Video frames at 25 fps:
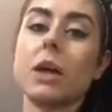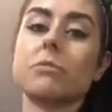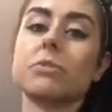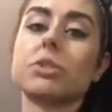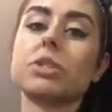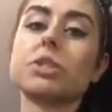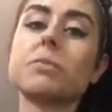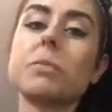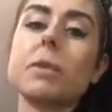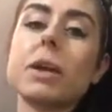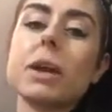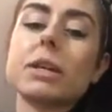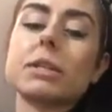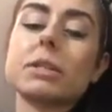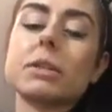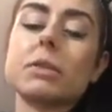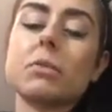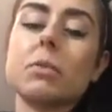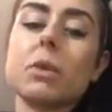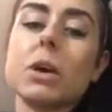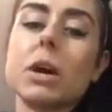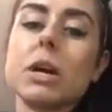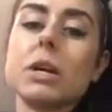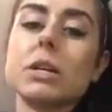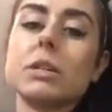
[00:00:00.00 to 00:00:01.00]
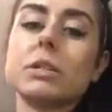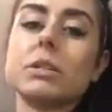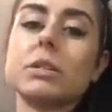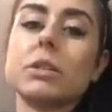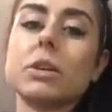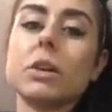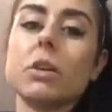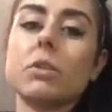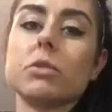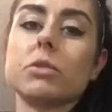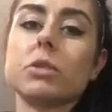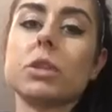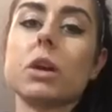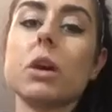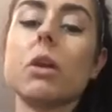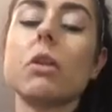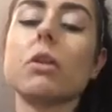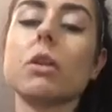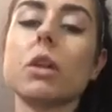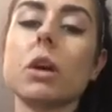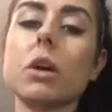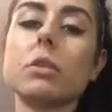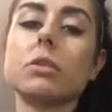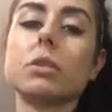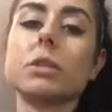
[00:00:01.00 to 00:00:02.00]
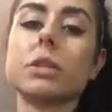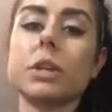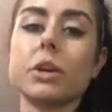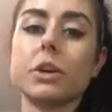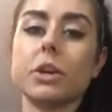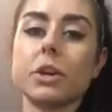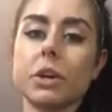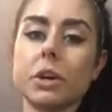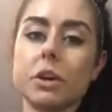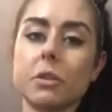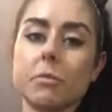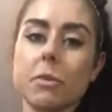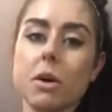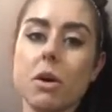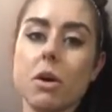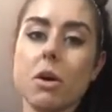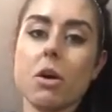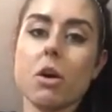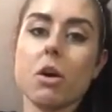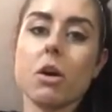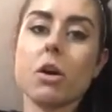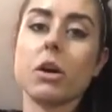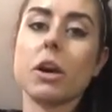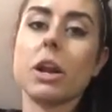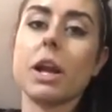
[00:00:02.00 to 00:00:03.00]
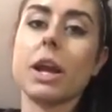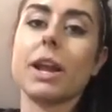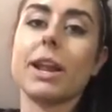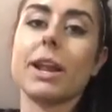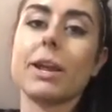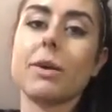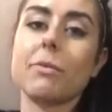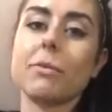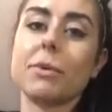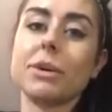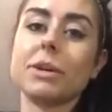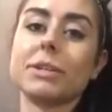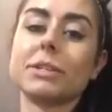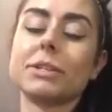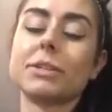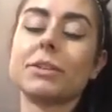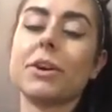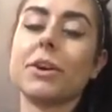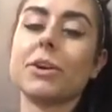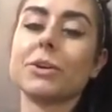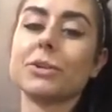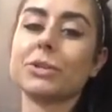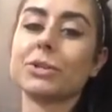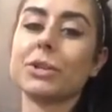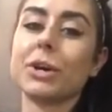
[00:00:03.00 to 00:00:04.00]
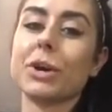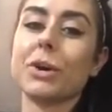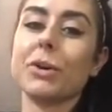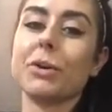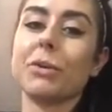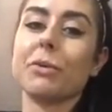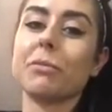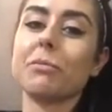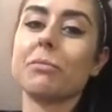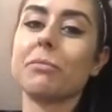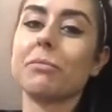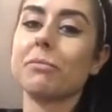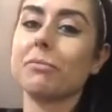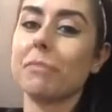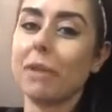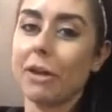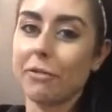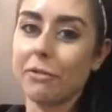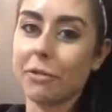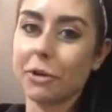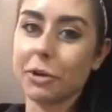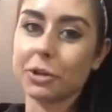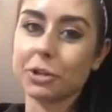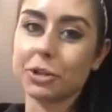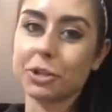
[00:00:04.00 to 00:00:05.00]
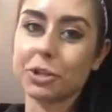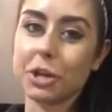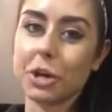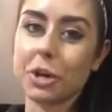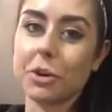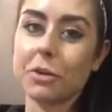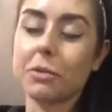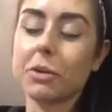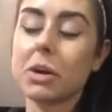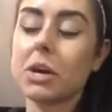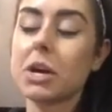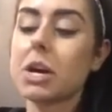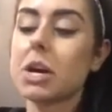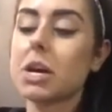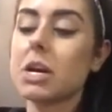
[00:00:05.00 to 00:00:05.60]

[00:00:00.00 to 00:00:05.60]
just because it was, so close, near and dear to my heart, and it was also my first show.